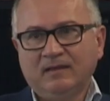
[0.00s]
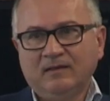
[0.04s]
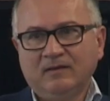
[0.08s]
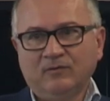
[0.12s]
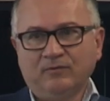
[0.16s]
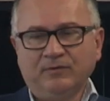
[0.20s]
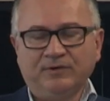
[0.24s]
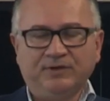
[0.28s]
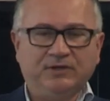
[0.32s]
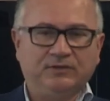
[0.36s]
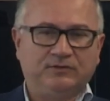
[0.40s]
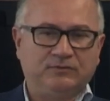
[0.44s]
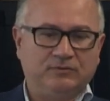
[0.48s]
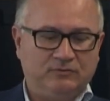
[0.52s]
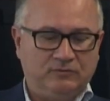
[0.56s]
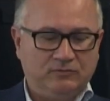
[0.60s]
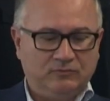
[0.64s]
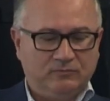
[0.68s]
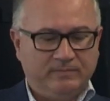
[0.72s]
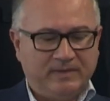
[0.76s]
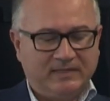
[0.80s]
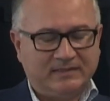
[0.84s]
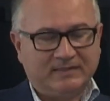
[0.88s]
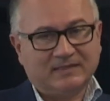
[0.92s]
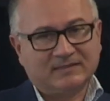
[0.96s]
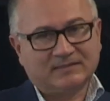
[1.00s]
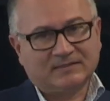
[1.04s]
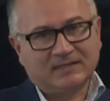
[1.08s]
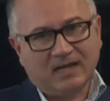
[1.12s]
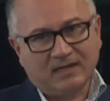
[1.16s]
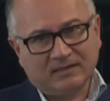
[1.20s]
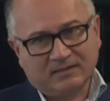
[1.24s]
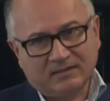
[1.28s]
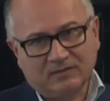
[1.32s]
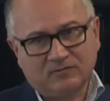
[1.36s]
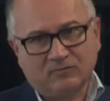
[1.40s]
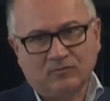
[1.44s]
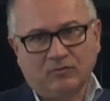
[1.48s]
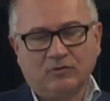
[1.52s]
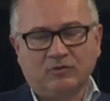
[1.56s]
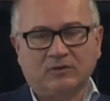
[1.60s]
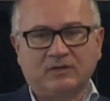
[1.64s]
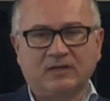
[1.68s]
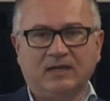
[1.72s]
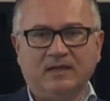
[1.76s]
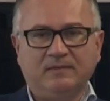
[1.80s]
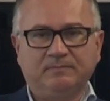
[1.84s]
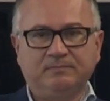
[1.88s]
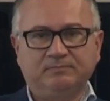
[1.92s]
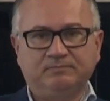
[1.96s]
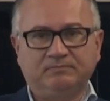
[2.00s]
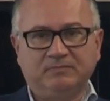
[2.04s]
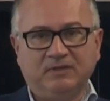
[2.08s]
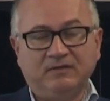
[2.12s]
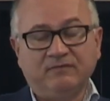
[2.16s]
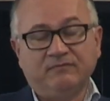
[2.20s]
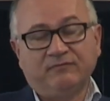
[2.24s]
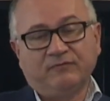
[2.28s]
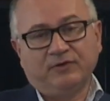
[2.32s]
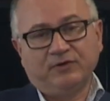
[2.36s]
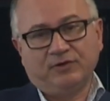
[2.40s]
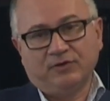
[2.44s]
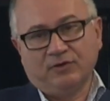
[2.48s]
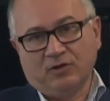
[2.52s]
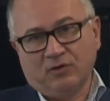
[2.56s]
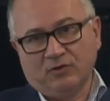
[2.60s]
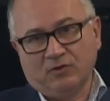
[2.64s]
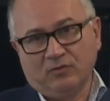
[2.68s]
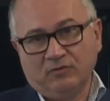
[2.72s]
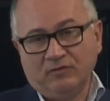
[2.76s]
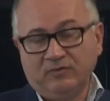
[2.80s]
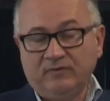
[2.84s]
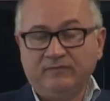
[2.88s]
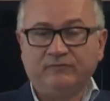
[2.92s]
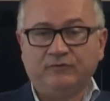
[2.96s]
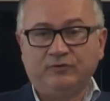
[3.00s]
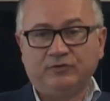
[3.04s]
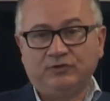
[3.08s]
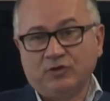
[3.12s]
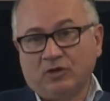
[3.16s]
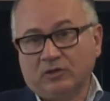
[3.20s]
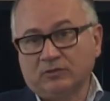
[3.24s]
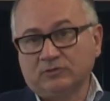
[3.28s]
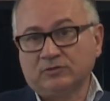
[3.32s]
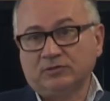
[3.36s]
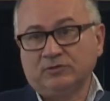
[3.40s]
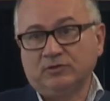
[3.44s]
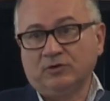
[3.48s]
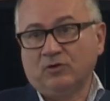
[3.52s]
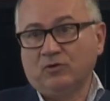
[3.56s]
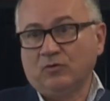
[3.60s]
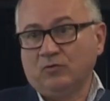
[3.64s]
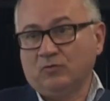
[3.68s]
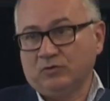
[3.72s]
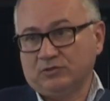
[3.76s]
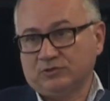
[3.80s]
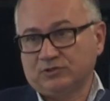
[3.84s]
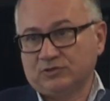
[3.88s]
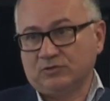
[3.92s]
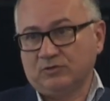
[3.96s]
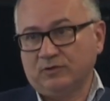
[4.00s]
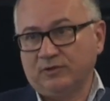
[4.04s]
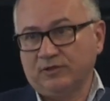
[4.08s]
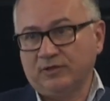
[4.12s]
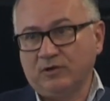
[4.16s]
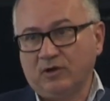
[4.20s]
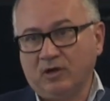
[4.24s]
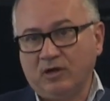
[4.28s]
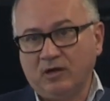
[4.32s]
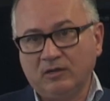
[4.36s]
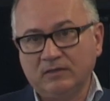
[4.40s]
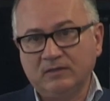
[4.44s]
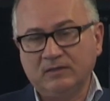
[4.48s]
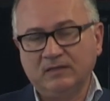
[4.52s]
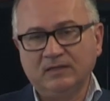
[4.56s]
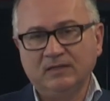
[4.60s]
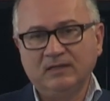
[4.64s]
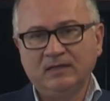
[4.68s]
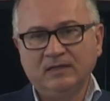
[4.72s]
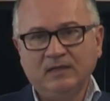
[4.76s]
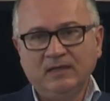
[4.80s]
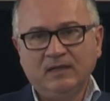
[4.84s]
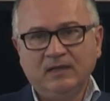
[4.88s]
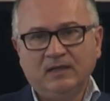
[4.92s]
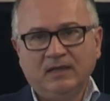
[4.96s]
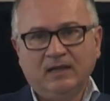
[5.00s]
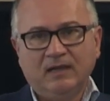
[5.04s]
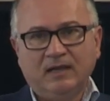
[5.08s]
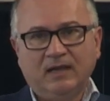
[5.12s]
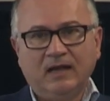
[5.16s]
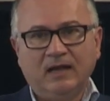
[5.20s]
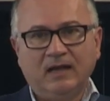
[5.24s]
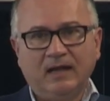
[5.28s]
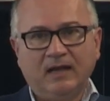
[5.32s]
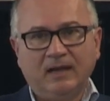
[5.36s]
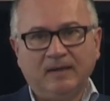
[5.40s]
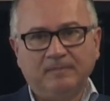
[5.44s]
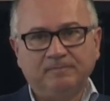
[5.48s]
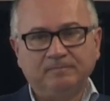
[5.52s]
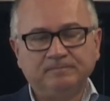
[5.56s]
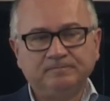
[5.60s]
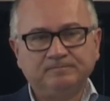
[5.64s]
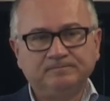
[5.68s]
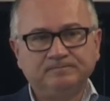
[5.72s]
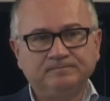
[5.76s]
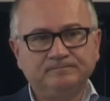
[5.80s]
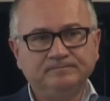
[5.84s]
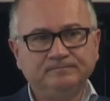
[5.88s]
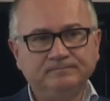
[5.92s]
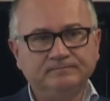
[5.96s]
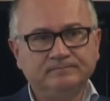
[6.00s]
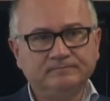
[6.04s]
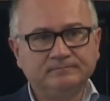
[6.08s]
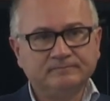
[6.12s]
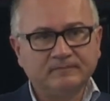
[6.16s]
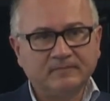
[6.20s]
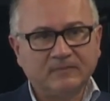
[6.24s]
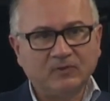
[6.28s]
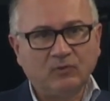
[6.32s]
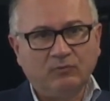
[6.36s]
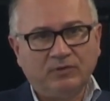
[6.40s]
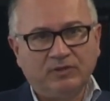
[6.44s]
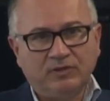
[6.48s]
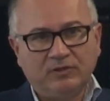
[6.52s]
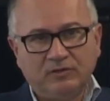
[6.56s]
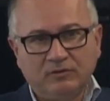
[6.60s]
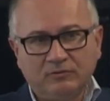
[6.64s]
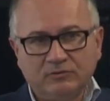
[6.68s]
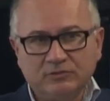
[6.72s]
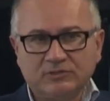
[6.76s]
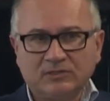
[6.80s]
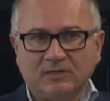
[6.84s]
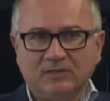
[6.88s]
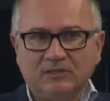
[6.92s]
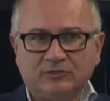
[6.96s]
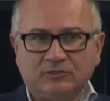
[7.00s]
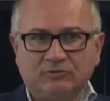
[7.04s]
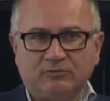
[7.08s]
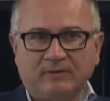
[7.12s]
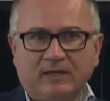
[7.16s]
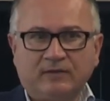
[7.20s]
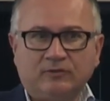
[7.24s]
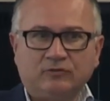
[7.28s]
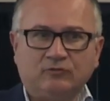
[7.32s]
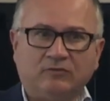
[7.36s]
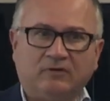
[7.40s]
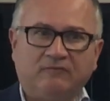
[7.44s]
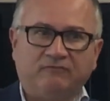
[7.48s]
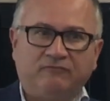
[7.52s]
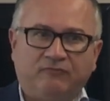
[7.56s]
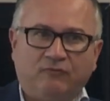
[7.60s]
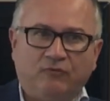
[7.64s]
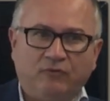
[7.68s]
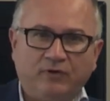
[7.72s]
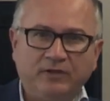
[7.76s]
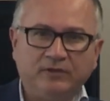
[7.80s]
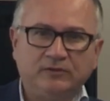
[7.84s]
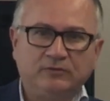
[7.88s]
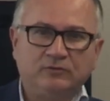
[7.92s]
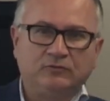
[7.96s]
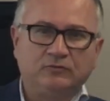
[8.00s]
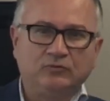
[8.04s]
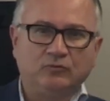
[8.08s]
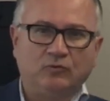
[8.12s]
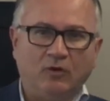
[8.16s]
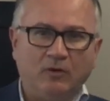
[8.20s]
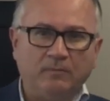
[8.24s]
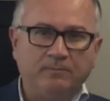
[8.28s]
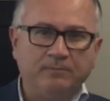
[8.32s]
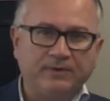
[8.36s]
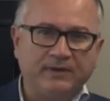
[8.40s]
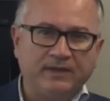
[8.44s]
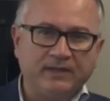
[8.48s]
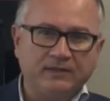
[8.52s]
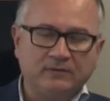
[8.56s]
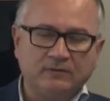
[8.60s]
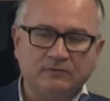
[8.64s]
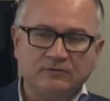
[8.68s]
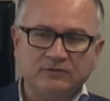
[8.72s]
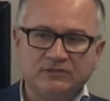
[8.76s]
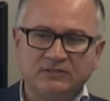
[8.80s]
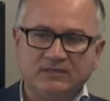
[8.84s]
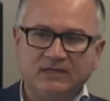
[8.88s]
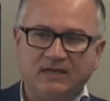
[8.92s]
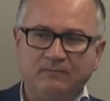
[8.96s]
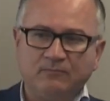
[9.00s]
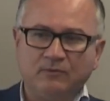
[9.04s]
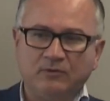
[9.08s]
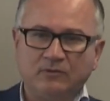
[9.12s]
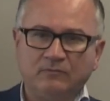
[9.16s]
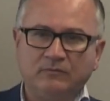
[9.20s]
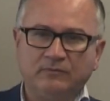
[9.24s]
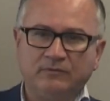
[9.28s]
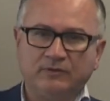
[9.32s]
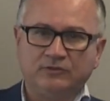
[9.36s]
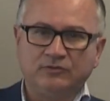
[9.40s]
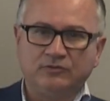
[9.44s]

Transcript: We need to do metastatic workup if we, know, if we don't know what's going on. Uh, we usually try to avoid to operate on someone with a